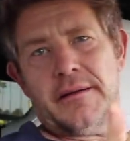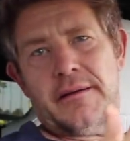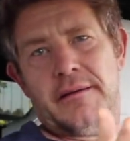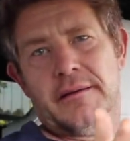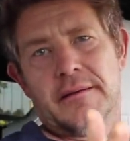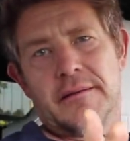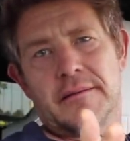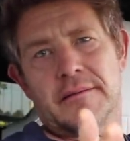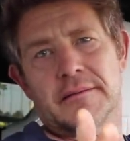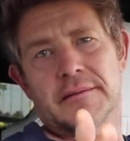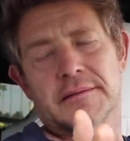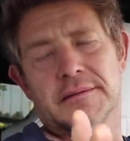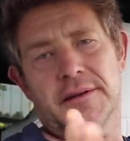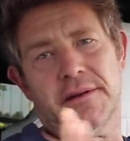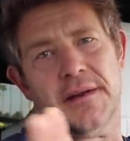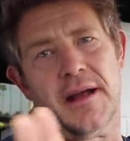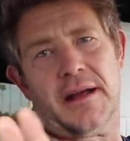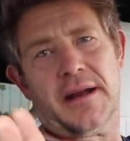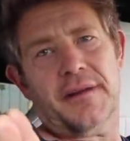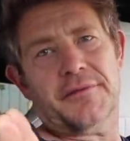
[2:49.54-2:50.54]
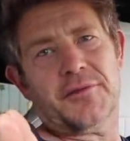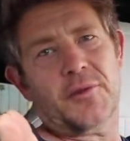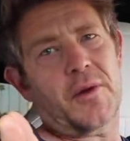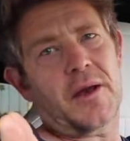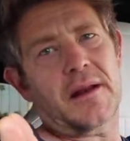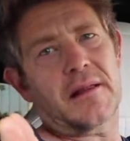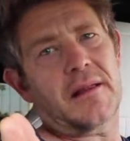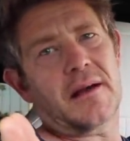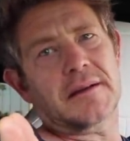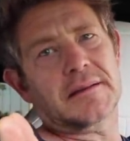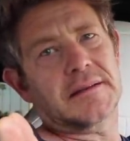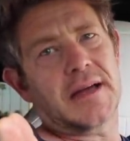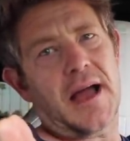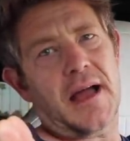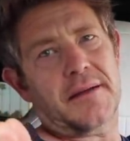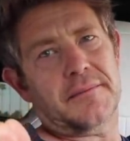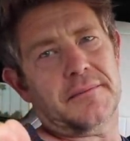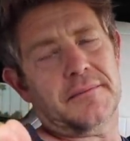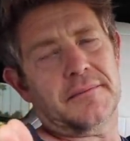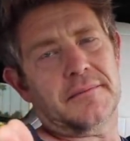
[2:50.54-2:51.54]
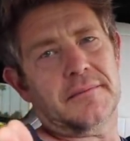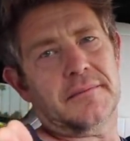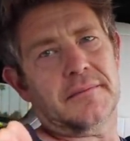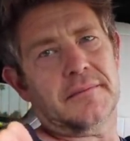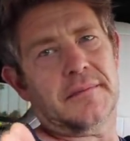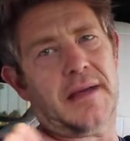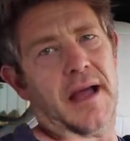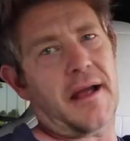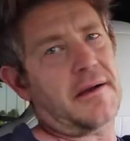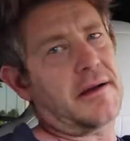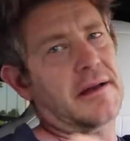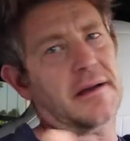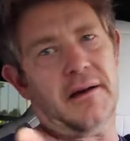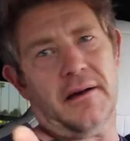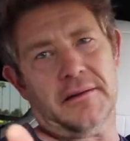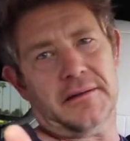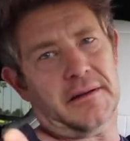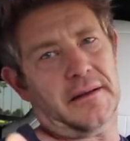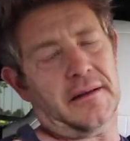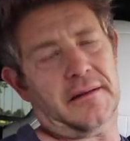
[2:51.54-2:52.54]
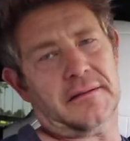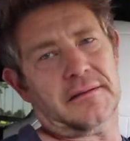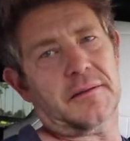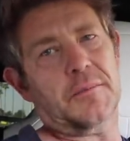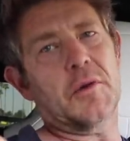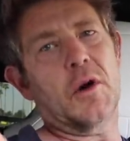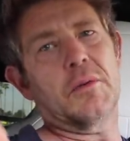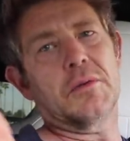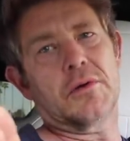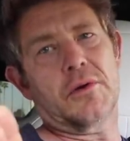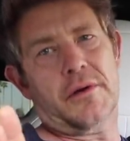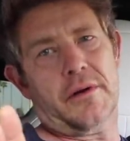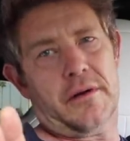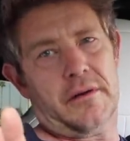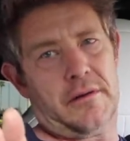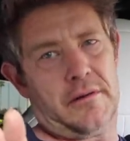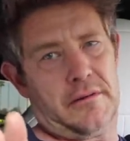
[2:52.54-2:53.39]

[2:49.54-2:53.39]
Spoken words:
so you're not gonna have to wait a long time. I already called it in. It's a mobile order.